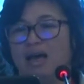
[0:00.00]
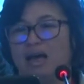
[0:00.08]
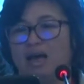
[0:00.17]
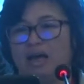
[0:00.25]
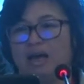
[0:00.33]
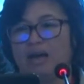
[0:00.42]

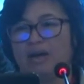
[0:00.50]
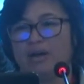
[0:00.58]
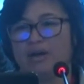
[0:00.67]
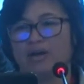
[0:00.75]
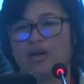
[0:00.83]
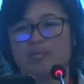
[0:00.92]
Uh,
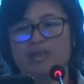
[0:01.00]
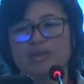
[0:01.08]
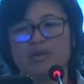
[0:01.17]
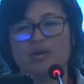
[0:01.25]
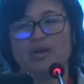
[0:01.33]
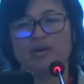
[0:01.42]
common ag
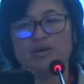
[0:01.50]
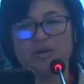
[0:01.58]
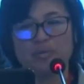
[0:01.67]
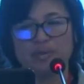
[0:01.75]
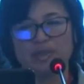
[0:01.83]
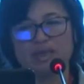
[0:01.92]

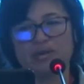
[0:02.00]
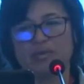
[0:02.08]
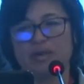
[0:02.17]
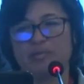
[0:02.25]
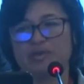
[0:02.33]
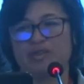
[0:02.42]
European
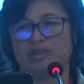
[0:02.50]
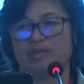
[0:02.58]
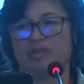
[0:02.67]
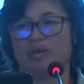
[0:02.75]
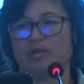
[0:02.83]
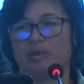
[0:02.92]
agreement on
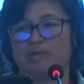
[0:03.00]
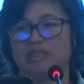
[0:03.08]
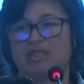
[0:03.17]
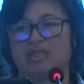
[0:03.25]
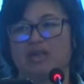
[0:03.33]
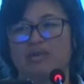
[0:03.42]
hermetic
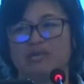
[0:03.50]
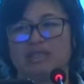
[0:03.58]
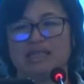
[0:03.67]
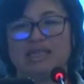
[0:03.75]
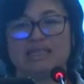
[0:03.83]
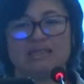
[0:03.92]

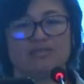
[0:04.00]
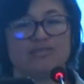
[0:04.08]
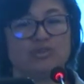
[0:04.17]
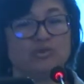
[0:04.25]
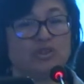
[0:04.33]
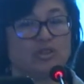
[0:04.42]
list of
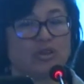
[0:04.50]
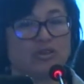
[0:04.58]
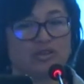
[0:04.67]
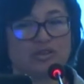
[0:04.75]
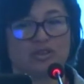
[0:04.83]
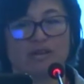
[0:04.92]
new
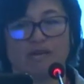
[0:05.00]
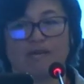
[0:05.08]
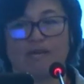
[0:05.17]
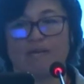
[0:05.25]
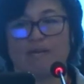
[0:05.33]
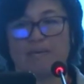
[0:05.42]
stocks.
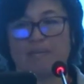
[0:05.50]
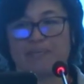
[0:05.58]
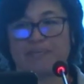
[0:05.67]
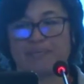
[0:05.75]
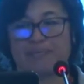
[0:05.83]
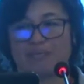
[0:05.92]

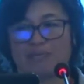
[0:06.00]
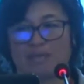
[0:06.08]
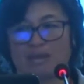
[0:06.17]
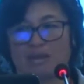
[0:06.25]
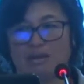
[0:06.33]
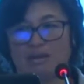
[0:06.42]

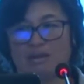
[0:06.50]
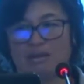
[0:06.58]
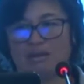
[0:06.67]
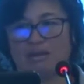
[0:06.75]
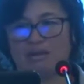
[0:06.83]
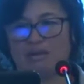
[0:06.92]
Um,
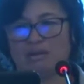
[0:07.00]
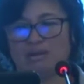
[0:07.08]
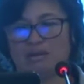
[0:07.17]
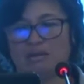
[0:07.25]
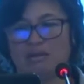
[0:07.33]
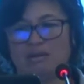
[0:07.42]
uh,
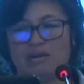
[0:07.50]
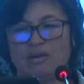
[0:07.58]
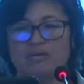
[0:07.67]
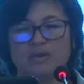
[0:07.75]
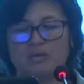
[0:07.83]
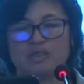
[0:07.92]
uh,
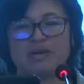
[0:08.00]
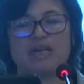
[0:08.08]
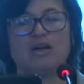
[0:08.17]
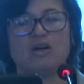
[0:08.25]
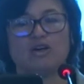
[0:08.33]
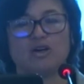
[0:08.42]
no, sorry,
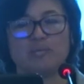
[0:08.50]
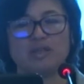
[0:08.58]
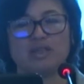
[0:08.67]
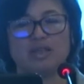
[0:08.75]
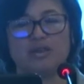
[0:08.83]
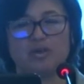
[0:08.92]
a
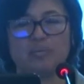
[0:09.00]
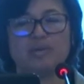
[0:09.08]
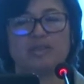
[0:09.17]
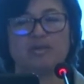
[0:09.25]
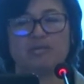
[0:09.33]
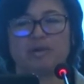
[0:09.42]
common European
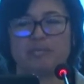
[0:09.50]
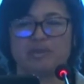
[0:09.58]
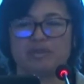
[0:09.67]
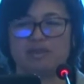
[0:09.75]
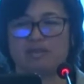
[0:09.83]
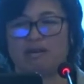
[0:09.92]

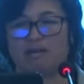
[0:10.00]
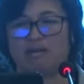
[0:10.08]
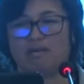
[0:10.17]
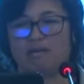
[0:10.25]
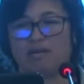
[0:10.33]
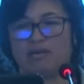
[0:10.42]
agreement uh,
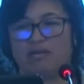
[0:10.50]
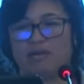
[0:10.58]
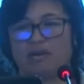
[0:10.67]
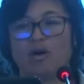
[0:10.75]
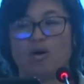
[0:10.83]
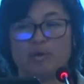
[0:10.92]
on
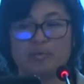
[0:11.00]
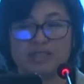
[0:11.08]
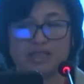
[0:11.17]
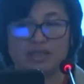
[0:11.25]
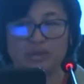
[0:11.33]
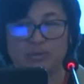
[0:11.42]

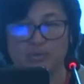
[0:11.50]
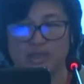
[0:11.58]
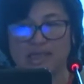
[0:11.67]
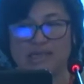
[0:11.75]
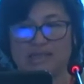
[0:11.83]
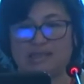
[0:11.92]
hermetic use
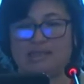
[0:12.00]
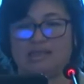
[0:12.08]
list